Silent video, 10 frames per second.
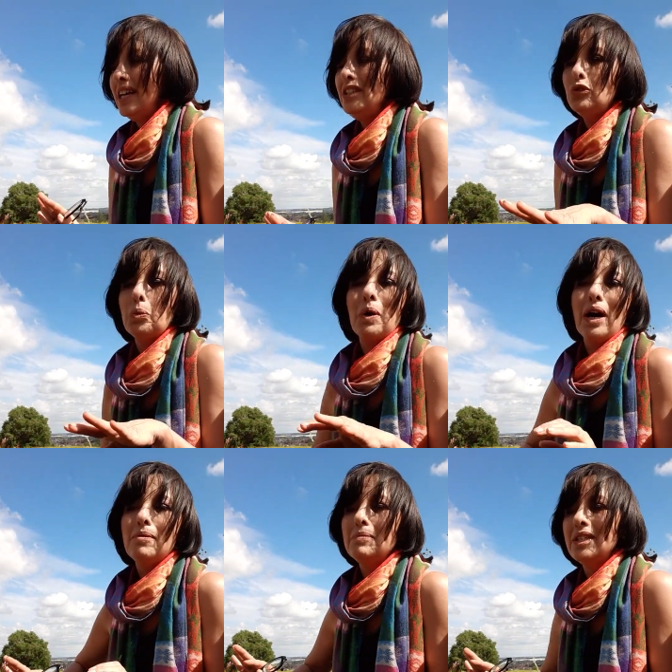
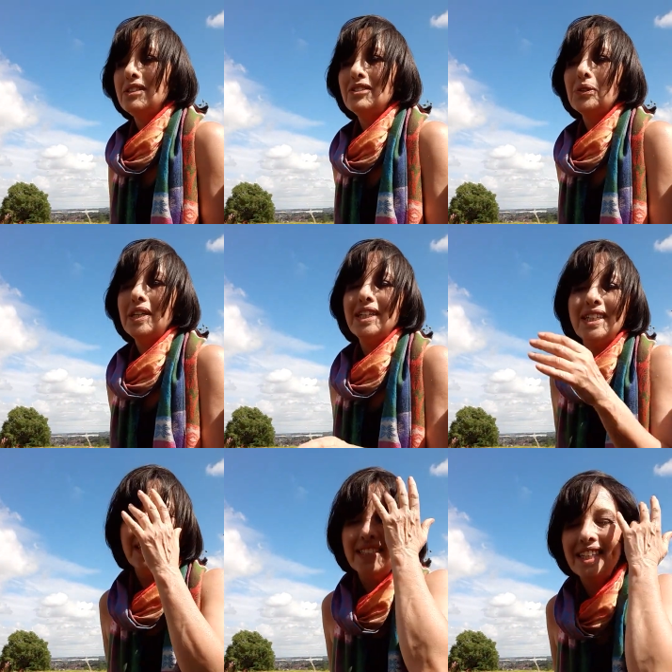swam and
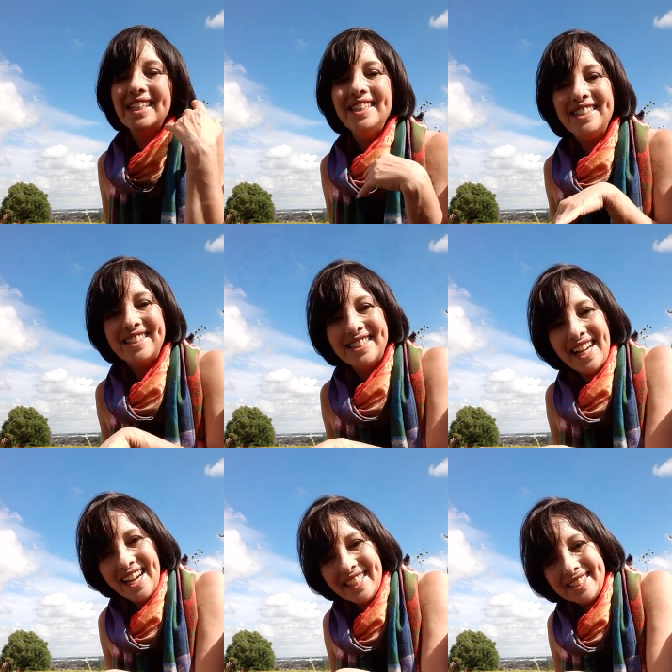swam
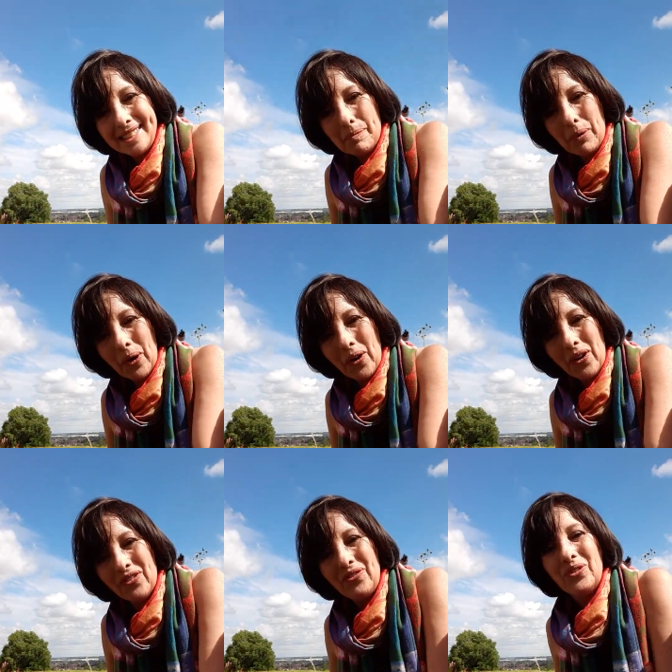inside the
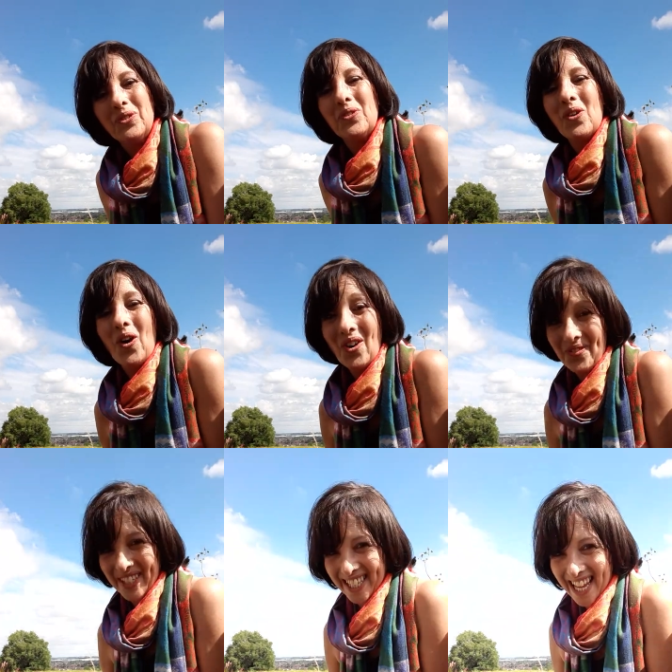bowl full of
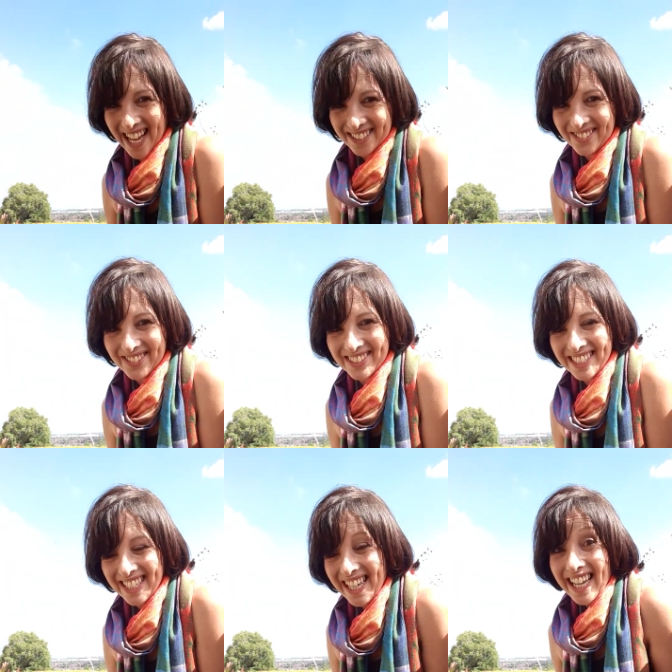
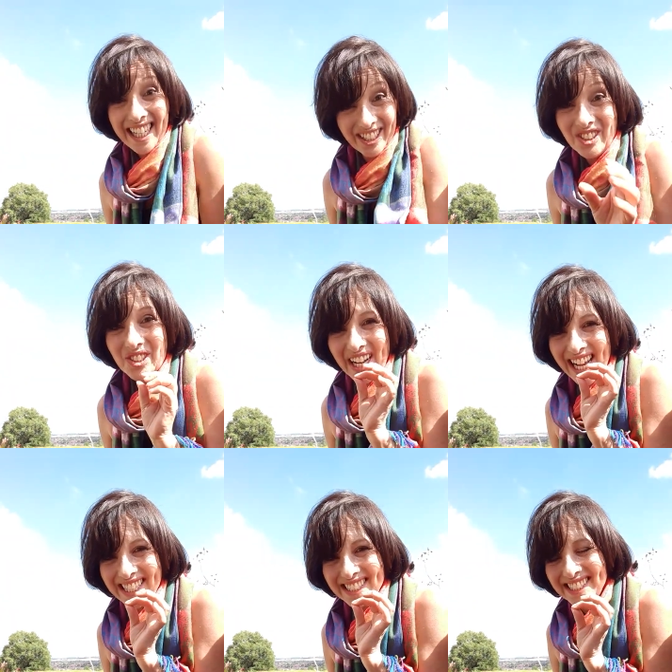icacos. He
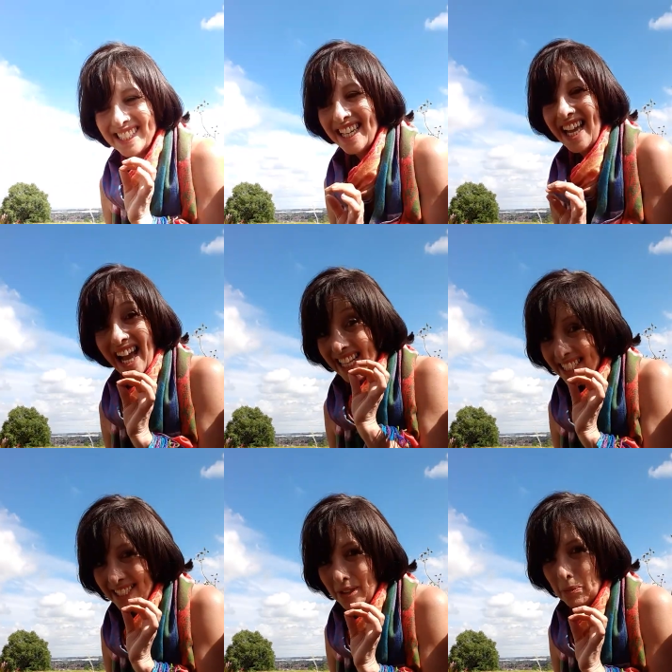tried
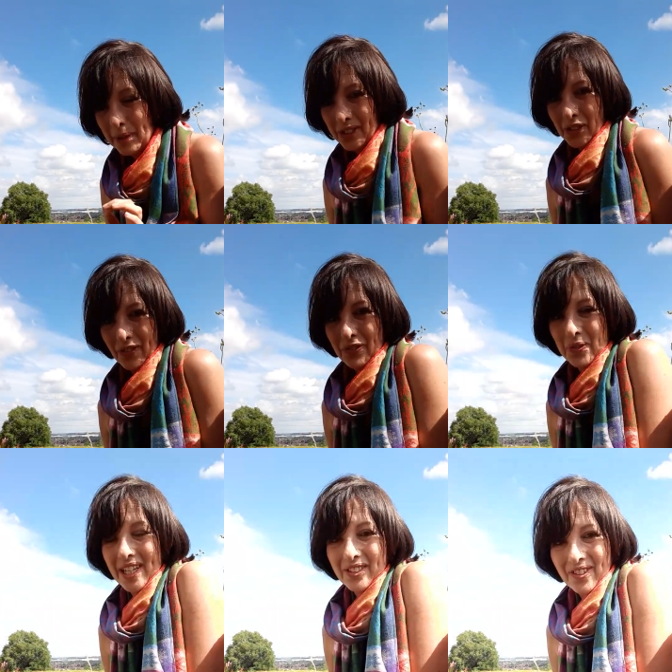a little bit of
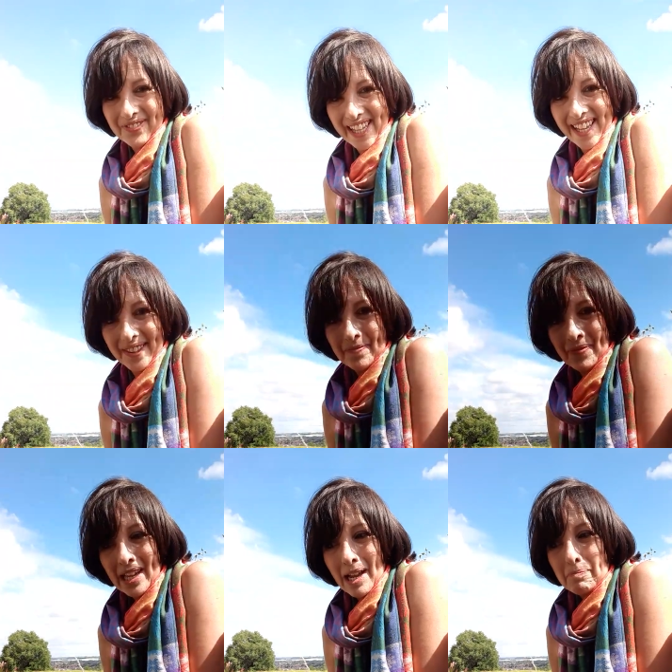one of them.
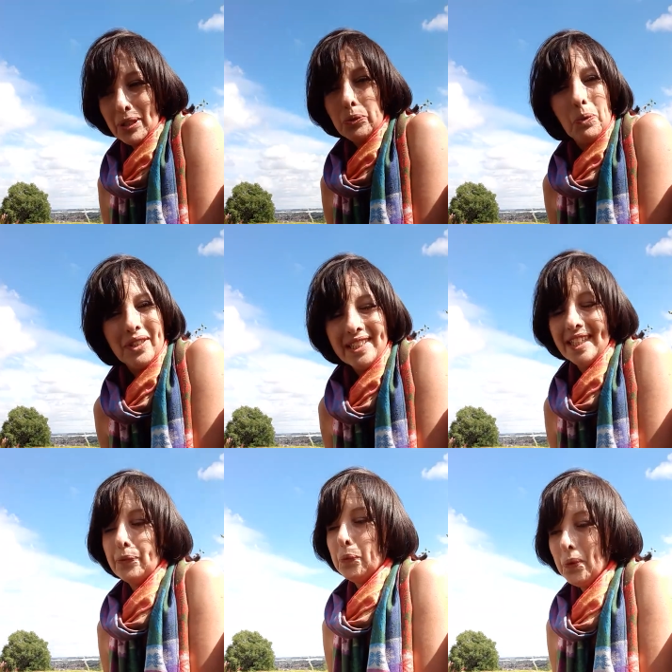But what
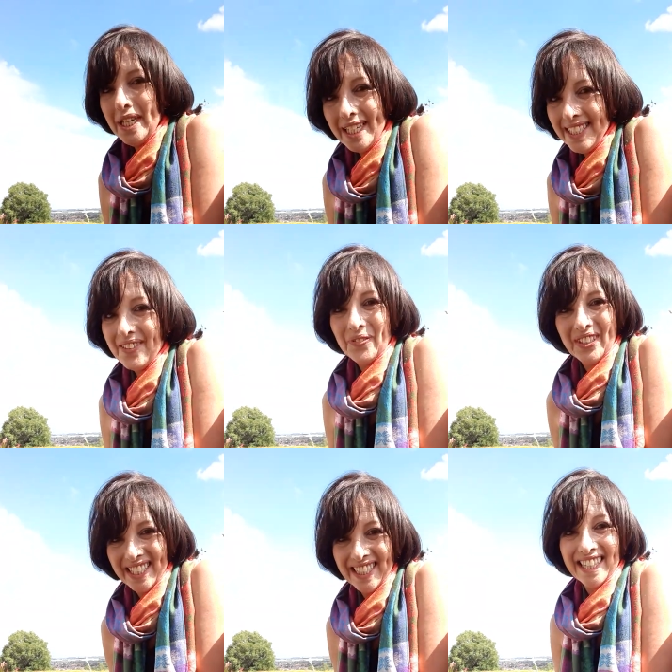he really,
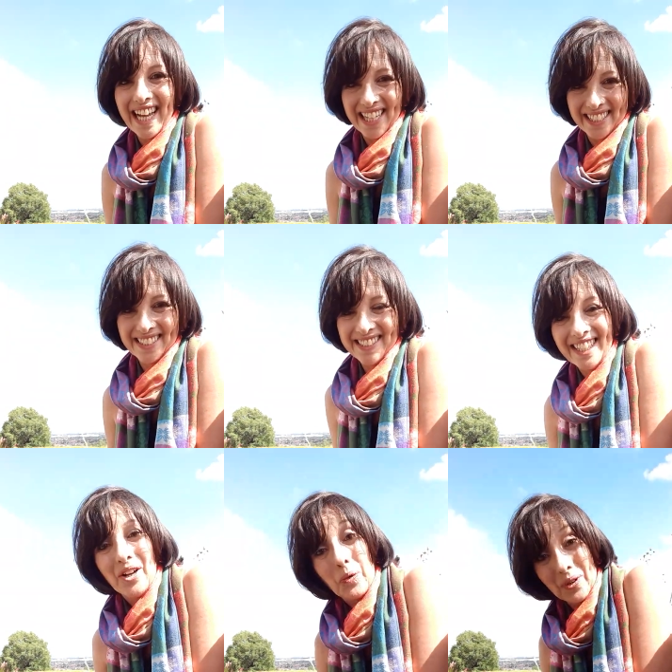really liked
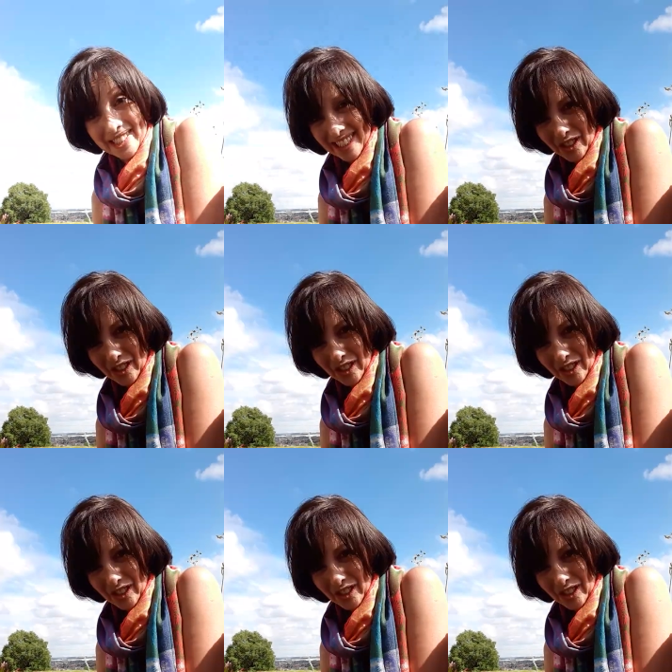was the